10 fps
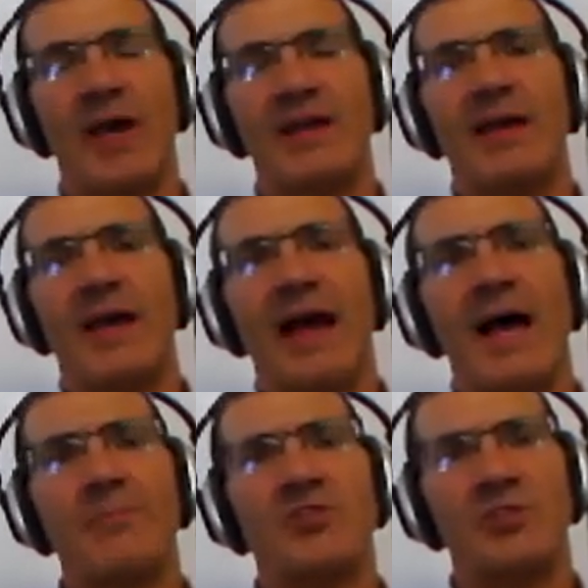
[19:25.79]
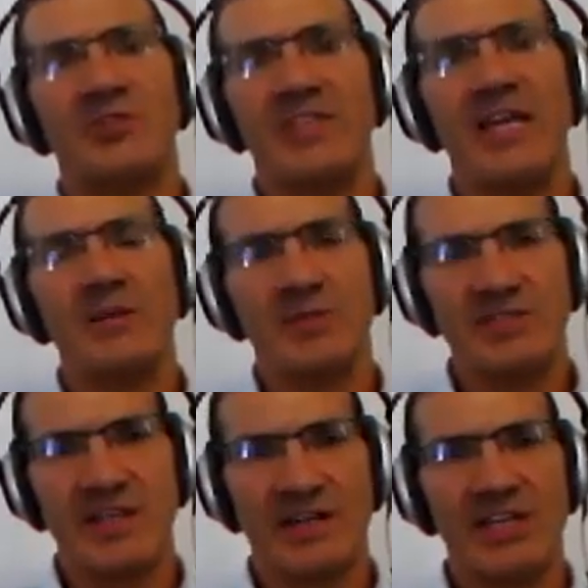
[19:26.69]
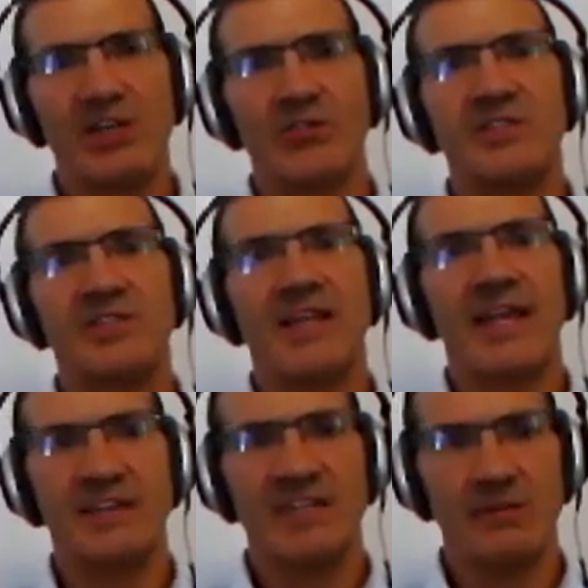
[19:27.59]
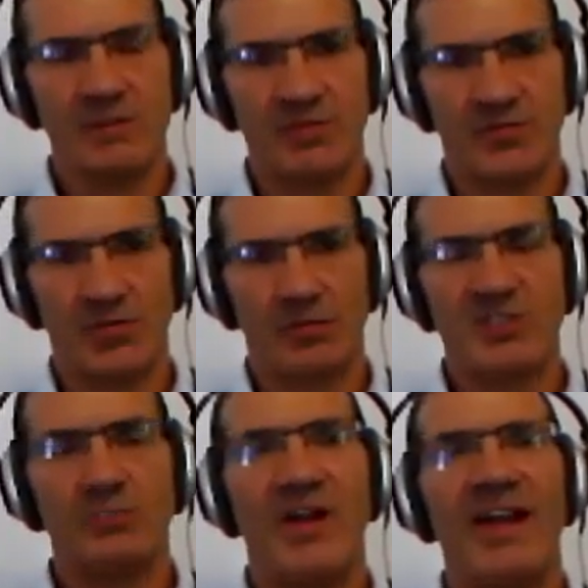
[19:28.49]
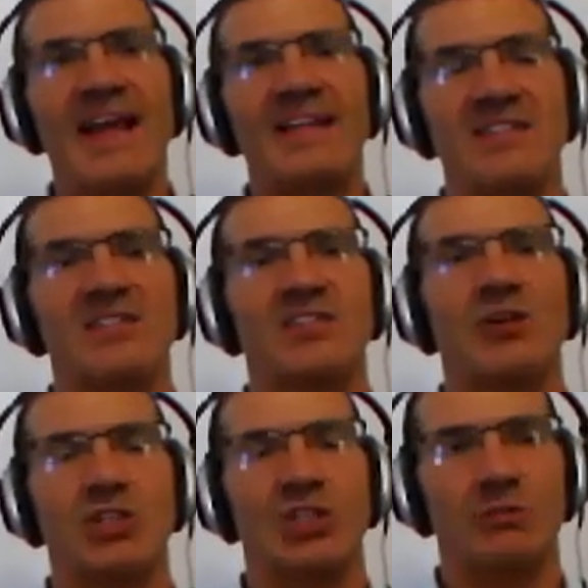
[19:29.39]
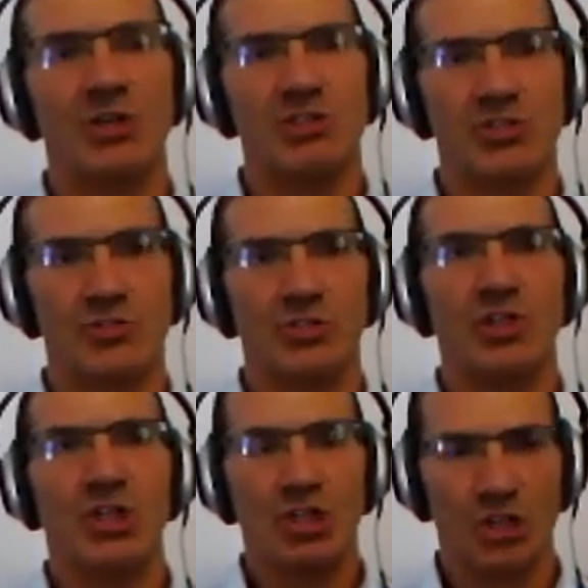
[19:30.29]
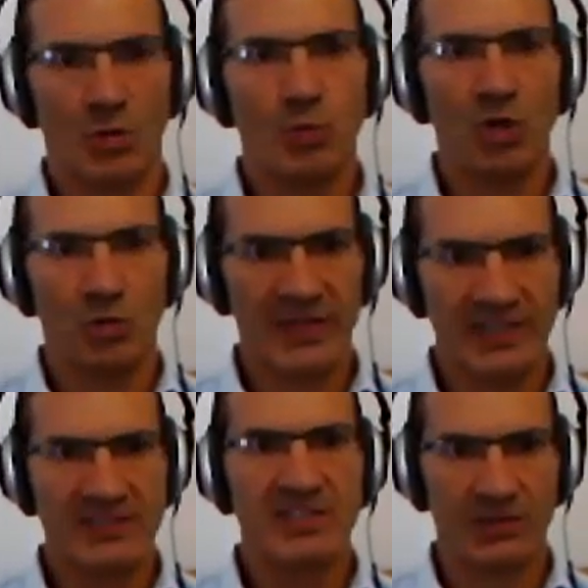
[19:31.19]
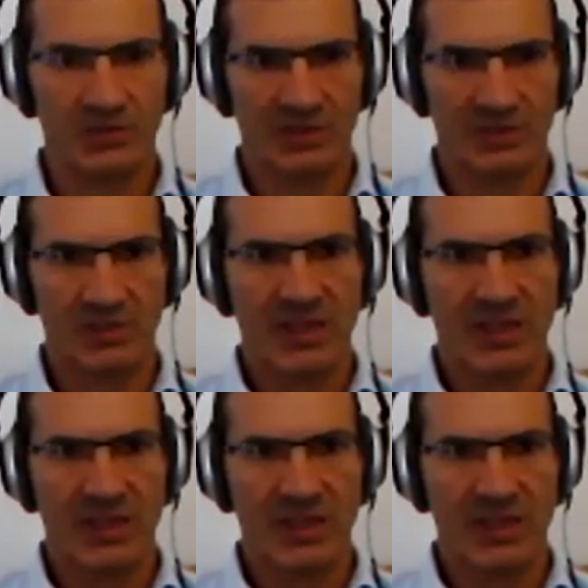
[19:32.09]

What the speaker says: But up to a 10% increase in academic performance by enhancing social emotional wellbeing skills.